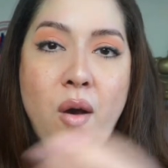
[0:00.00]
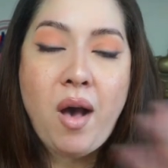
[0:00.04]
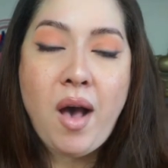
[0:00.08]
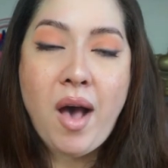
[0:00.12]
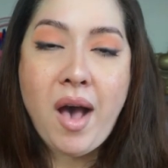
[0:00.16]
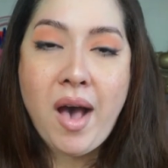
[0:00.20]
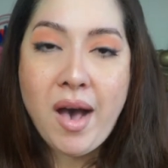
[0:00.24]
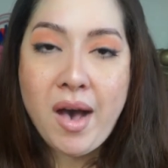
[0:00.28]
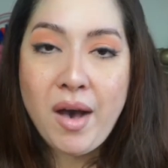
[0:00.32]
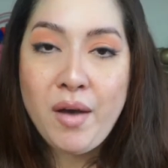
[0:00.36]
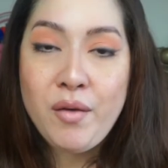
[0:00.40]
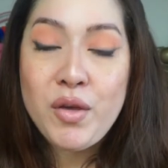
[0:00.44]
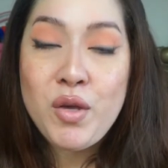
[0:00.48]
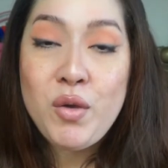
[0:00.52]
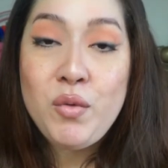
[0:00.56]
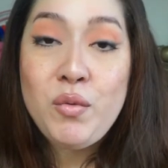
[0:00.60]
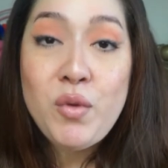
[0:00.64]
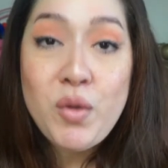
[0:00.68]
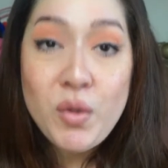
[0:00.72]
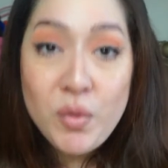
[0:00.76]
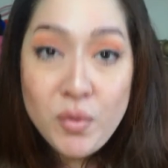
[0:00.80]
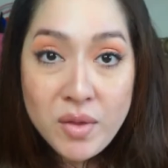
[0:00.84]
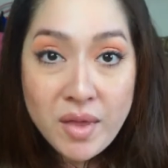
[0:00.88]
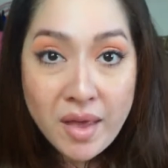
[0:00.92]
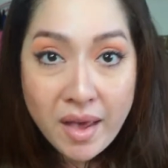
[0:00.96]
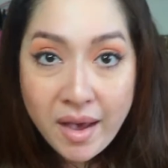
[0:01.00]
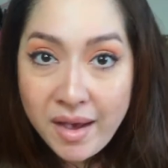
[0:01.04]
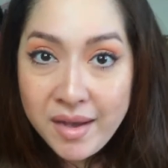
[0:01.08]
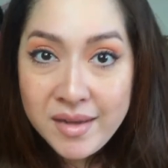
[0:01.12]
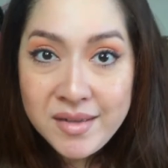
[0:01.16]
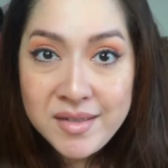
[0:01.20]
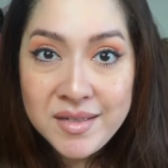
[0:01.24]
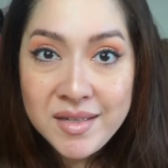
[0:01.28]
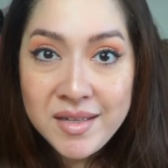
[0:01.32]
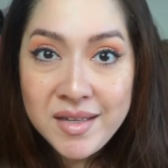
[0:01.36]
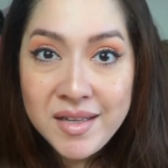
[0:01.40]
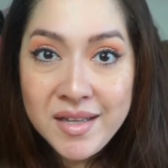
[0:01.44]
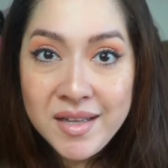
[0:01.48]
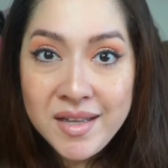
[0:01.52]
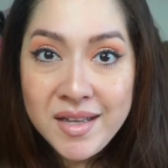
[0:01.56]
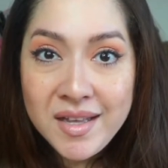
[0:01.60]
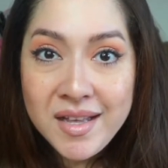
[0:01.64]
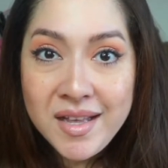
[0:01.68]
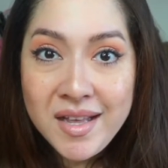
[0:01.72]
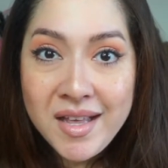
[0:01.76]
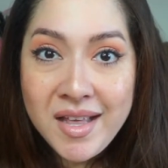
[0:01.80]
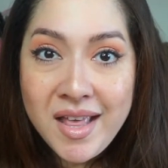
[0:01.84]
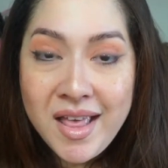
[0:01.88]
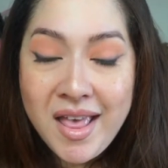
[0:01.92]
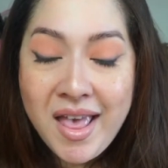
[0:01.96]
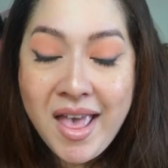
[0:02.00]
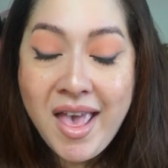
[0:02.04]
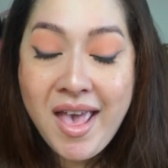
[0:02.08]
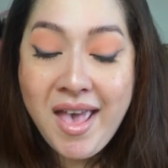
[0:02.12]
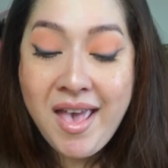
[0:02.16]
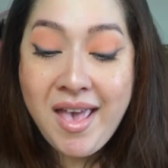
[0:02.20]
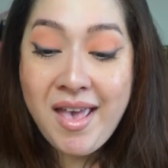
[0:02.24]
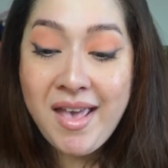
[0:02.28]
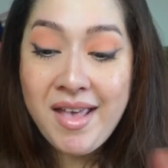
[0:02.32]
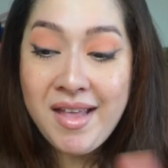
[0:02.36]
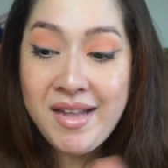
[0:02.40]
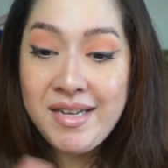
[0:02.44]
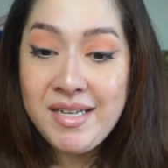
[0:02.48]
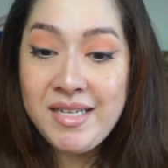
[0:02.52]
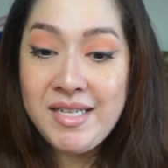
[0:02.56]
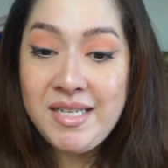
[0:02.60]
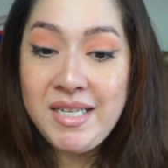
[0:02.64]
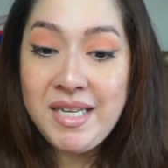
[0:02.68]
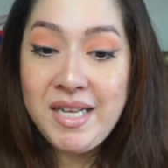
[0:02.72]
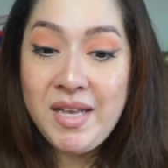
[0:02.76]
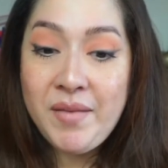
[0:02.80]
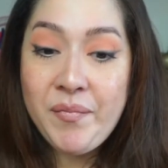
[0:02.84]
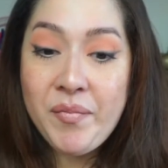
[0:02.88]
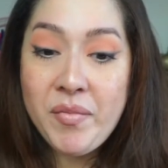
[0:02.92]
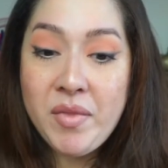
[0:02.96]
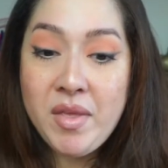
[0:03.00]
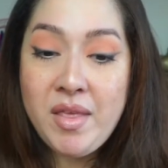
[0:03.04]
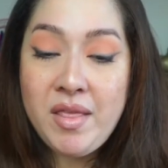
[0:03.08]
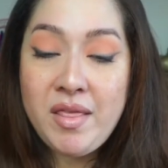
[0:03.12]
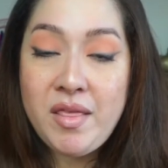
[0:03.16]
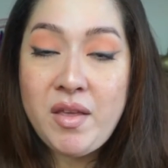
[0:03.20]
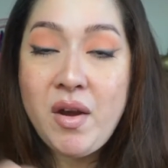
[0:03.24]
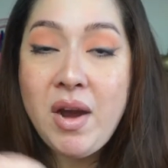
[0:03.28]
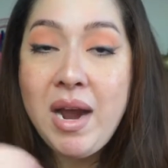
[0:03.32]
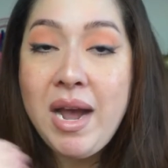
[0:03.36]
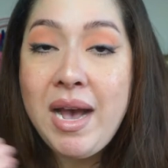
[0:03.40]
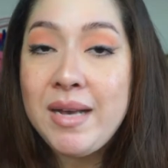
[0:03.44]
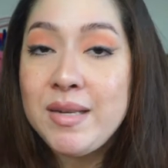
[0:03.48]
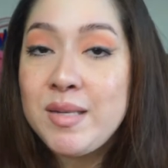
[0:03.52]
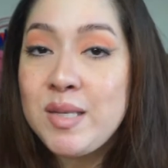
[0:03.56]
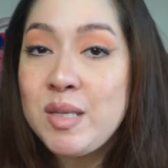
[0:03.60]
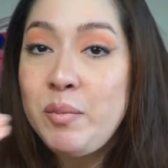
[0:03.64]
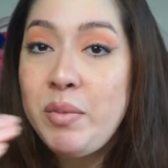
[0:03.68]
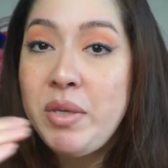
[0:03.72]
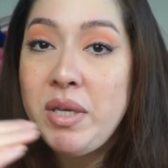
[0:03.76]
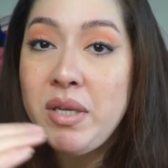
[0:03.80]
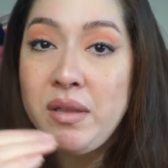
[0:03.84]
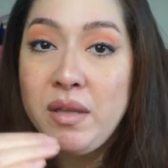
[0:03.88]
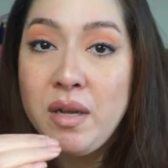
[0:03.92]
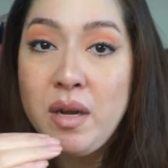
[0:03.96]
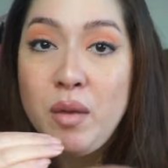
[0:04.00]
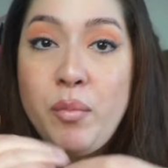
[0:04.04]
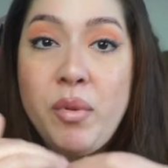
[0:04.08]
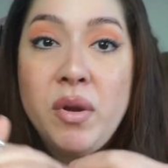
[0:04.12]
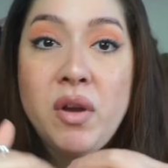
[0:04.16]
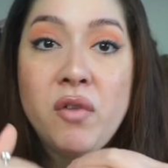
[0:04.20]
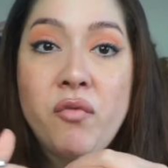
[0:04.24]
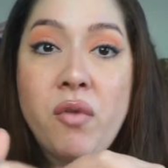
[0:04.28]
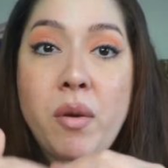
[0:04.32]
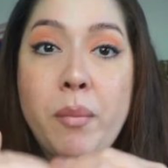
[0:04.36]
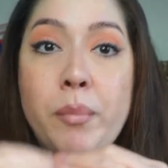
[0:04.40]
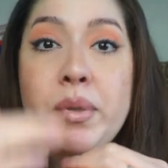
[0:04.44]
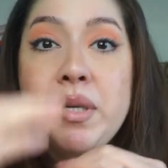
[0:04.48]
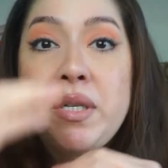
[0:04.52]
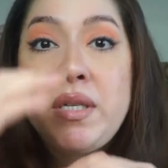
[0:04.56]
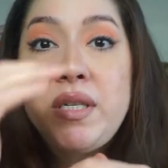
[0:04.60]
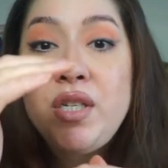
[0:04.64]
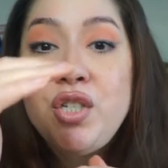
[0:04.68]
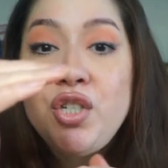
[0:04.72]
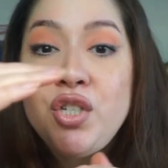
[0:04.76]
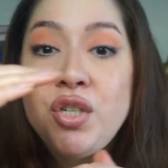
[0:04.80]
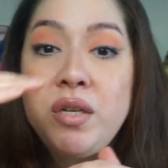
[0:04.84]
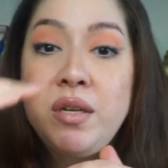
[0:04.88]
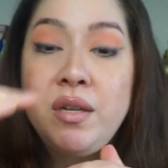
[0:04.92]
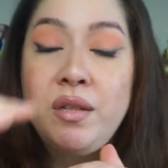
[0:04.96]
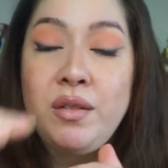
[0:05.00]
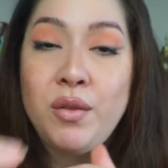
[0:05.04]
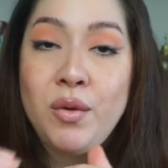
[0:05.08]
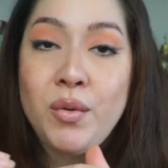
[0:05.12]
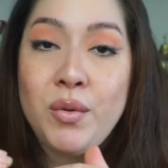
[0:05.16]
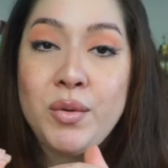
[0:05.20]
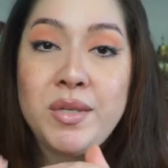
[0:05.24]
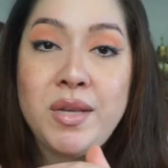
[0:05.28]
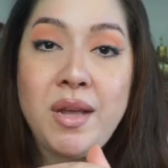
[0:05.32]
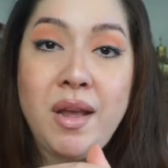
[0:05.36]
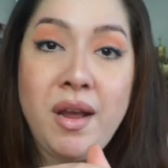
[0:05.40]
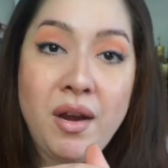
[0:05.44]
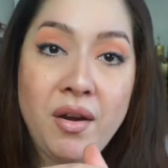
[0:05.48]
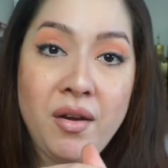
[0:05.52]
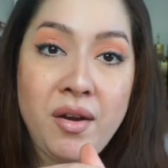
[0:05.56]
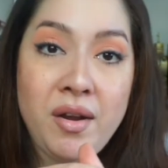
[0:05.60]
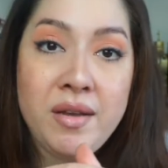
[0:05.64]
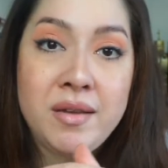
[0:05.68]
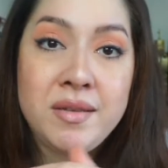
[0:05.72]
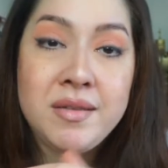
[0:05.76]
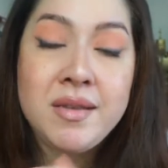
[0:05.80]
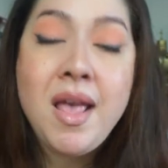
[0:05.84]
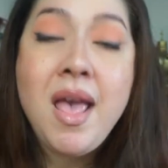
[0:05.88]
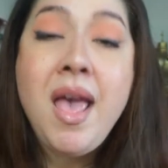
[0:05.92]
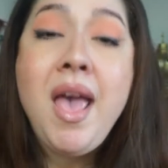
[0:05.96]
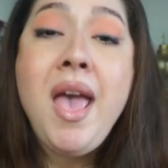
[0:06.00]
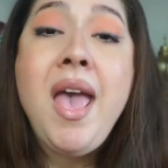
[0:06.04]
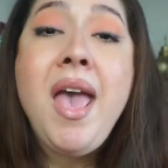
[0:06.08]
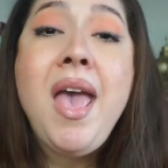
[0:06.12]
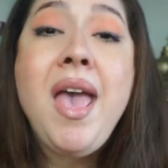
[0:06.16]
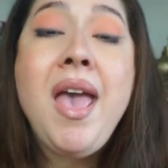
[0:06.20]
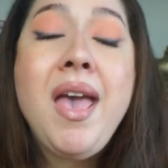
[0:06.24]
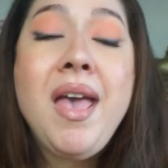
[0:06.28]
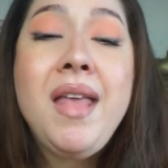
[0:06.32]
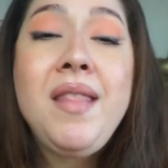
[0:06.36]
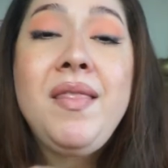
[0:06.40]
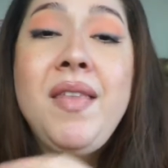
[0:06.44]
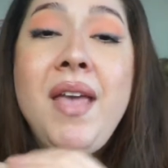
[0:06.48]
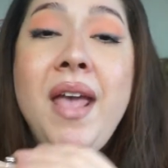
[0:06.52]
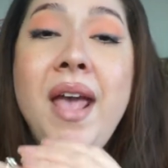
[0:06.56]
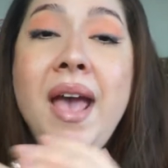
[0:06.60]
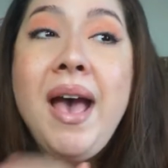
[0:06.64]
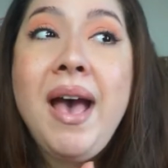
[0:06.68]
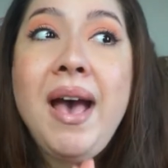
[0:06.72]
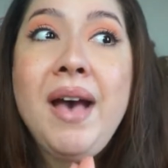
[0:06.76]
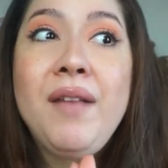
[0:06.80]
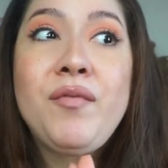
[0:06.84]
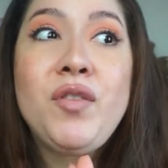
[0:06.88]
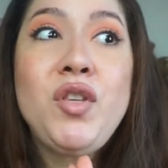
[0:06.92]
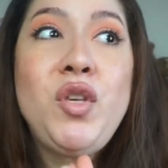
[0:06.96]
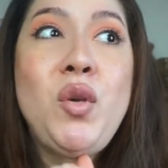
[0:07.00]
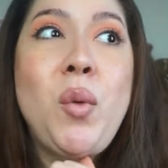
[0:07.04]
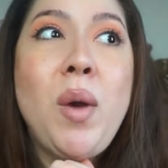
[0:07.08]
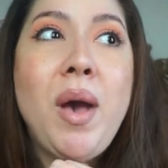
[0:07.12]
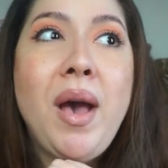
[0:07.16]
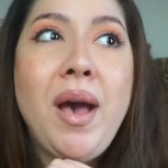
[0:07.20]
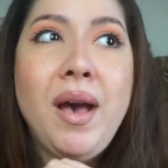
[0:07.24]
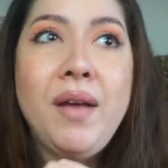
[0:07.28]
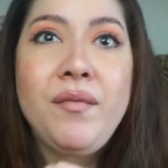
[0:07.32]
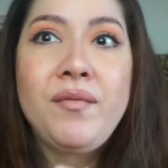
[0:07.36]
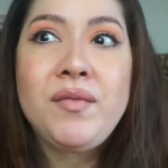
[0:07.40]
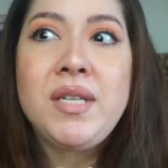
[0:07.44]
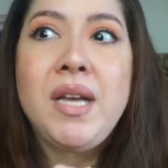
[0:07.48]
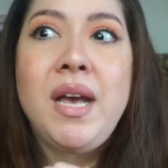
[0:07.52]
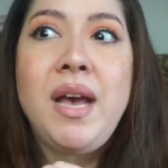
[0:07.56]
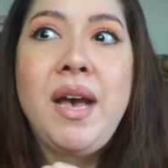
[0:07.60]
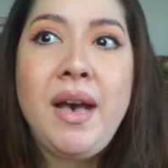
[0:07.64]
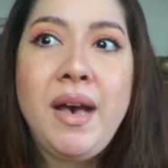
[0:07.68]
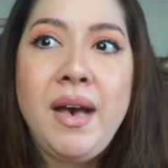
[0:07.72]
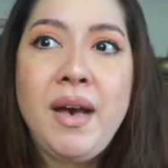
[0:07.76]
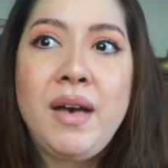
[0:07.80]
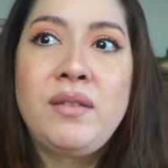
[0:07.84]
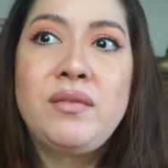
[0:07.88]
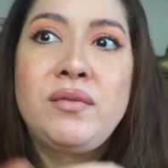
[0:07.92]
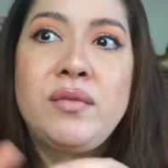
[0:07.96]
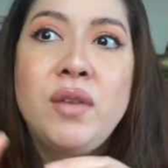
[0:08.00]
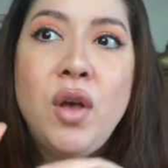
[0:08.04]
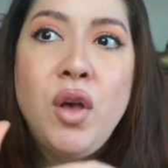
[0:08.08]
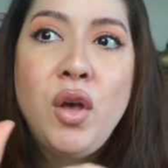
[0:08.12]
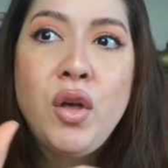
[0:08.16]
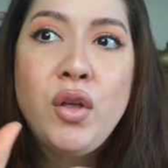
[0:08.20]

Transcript: how you do that. And there has to be a little bit of repetition in those areas, and you have to have